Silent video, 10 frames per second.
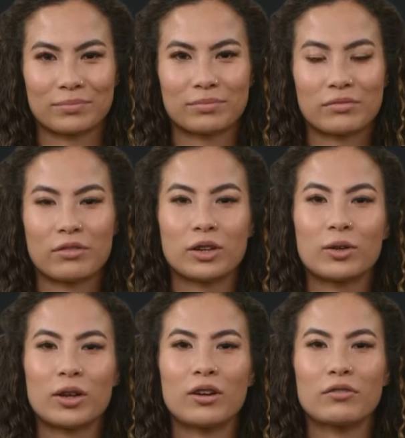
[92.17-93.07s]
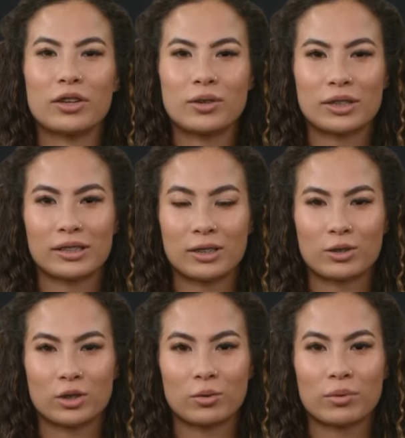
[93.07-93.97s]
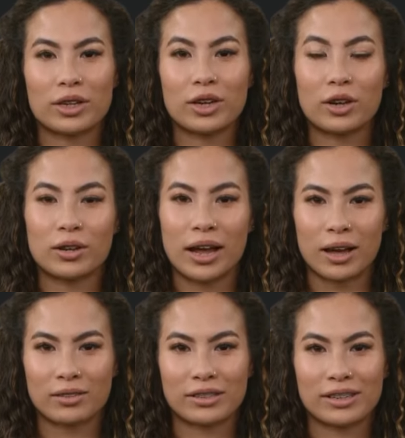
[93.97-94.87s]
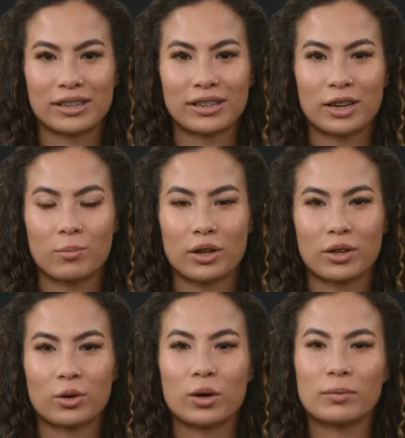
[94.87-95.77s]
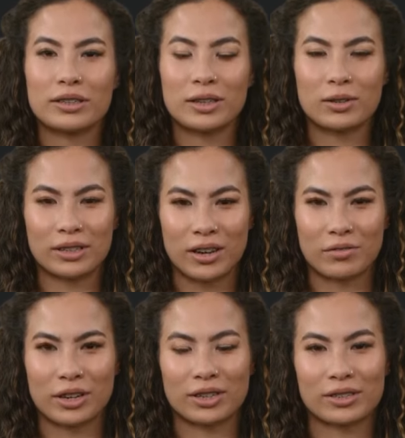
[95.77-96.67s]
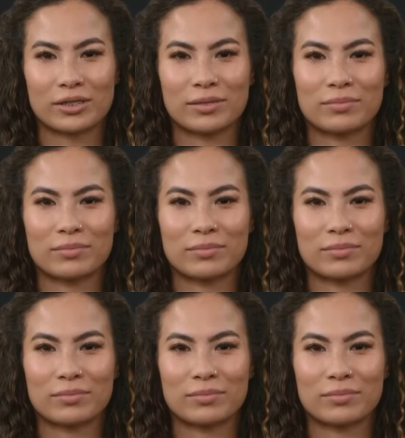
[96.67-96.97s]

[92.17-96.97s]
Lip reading: Follow our various social media accounts to see when new episodes are released.